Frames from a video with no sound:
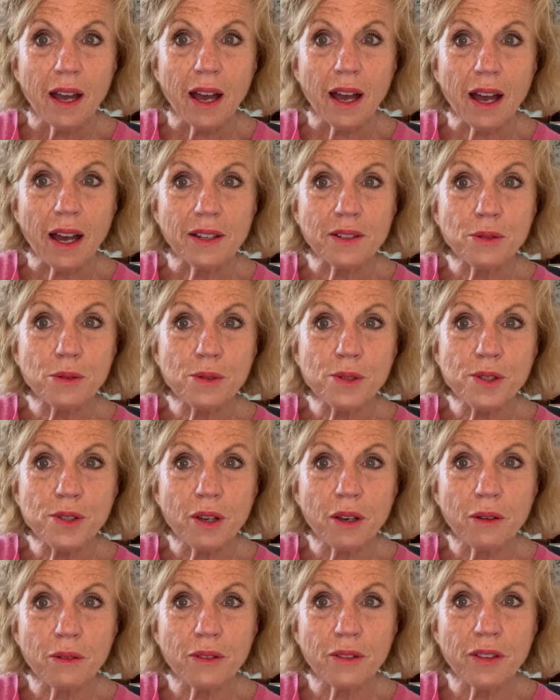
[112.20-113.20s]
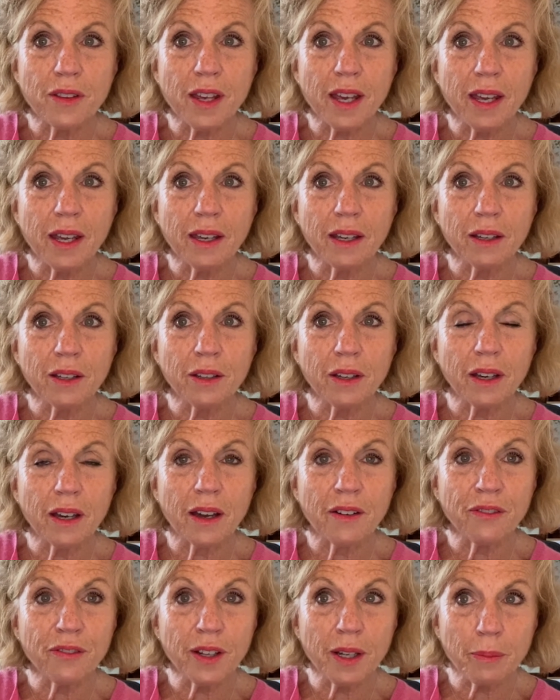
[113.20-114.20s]
and also the
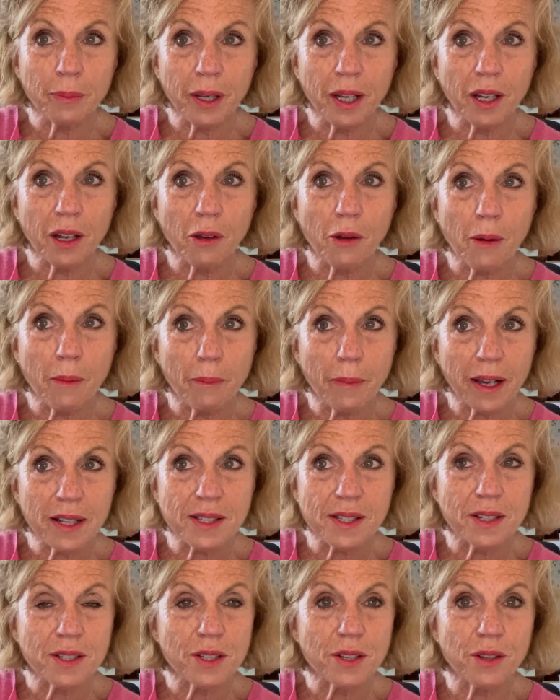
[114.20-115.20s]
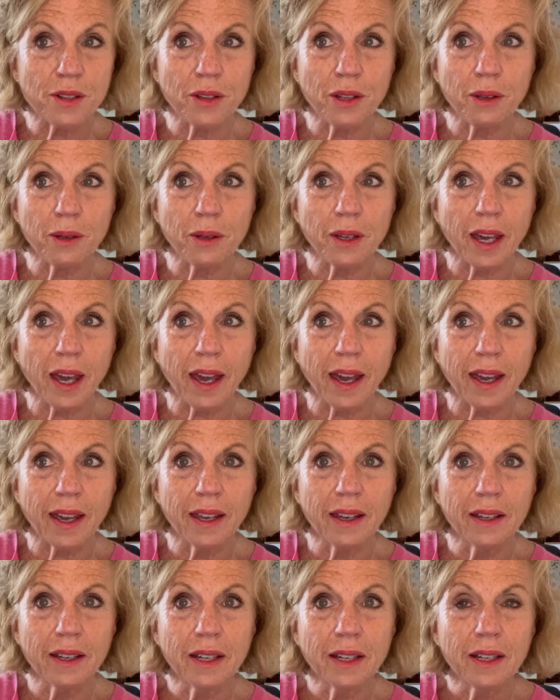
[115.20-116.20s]
Filipino ambassador to the UK.
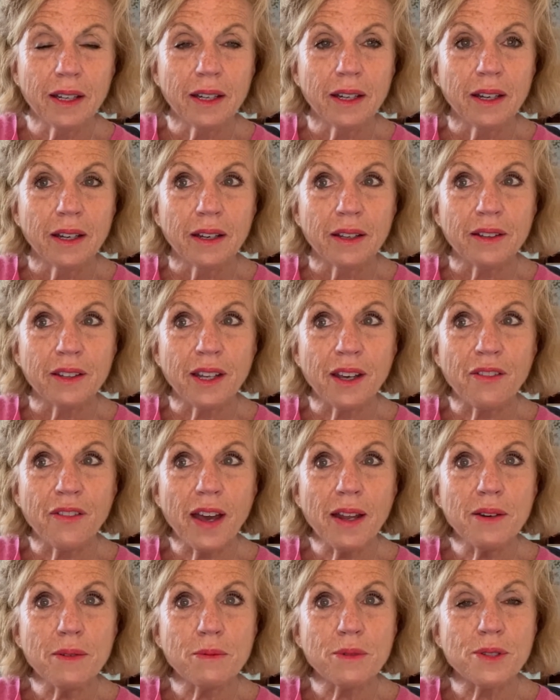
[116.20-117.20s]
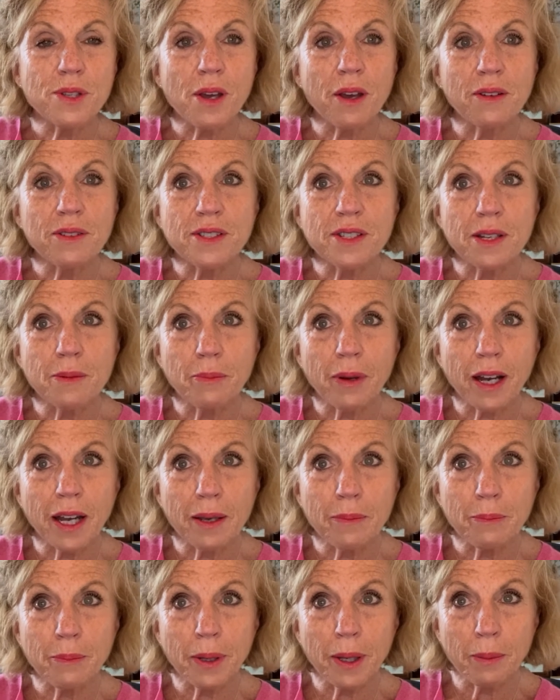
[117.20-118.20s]
The event was hosted
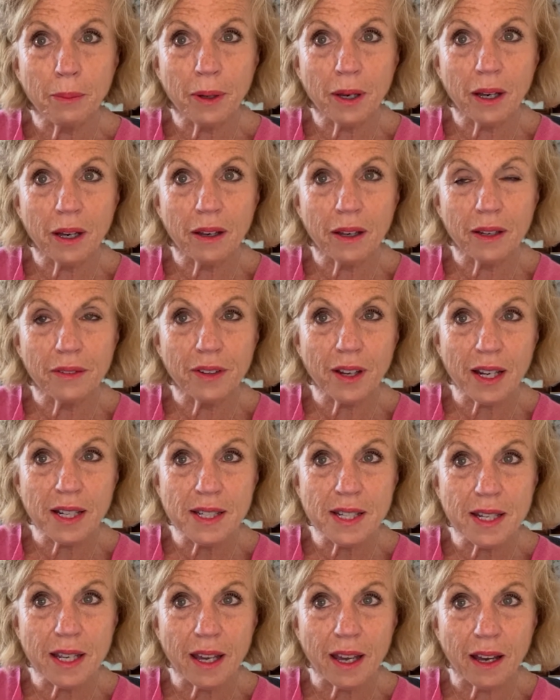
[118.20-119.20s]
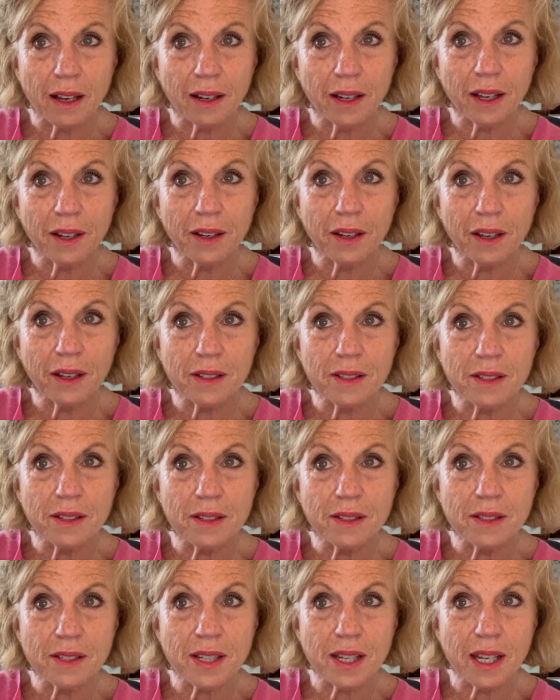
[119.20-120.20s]
by Pippa Nightingale and her
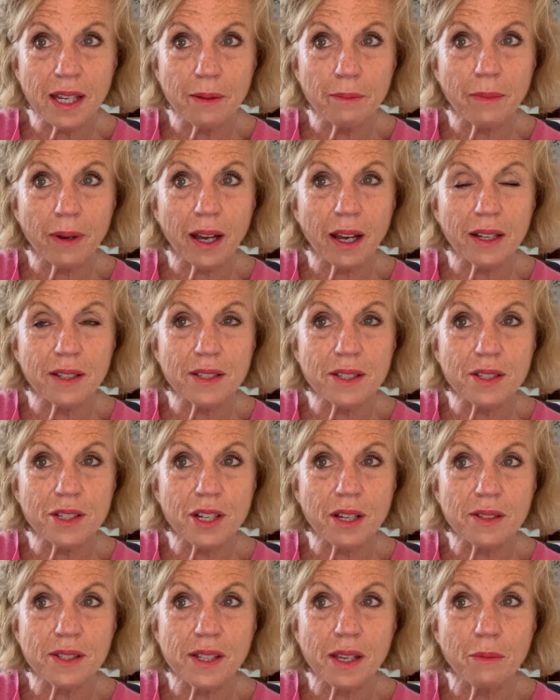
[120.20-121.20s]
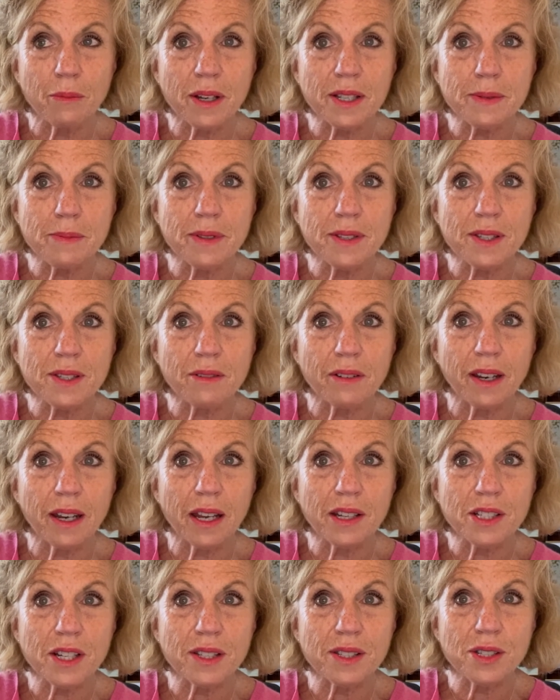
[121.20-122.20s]
team at Chelsea and Westminster
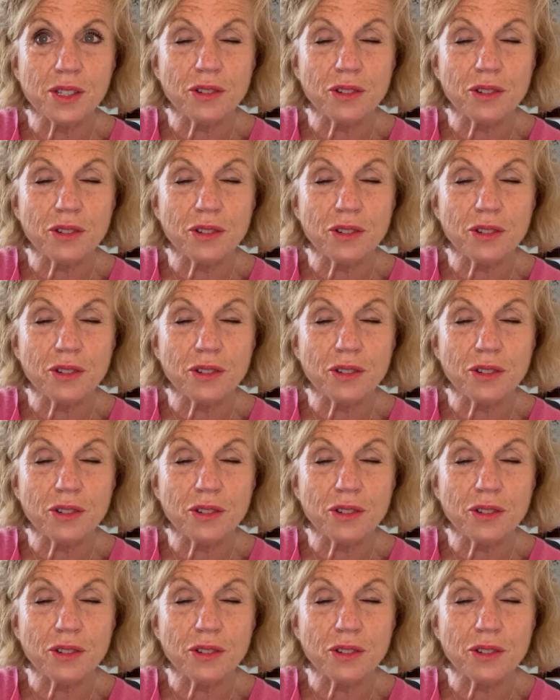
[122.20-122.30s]
NHS